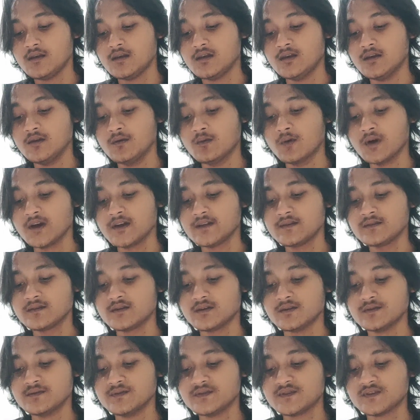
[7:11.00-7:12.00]
He
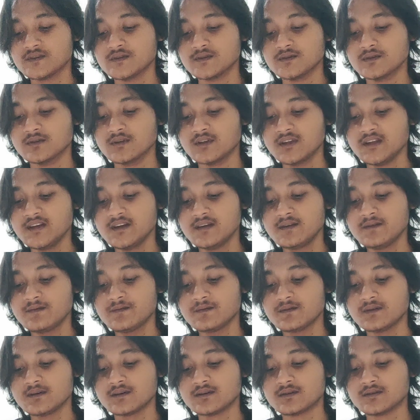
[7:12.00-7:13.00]
went on to
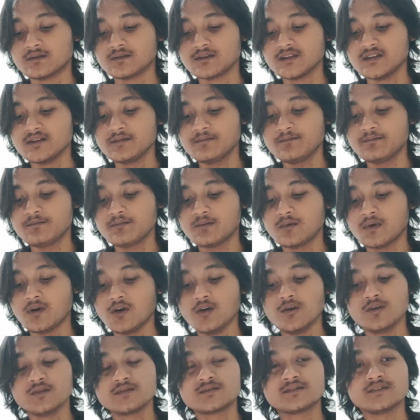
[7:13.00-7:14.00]
live a ripe
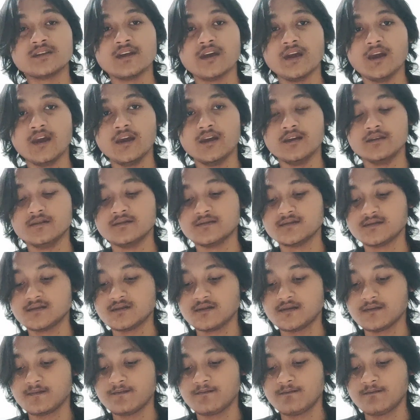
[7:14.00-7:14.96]
old age.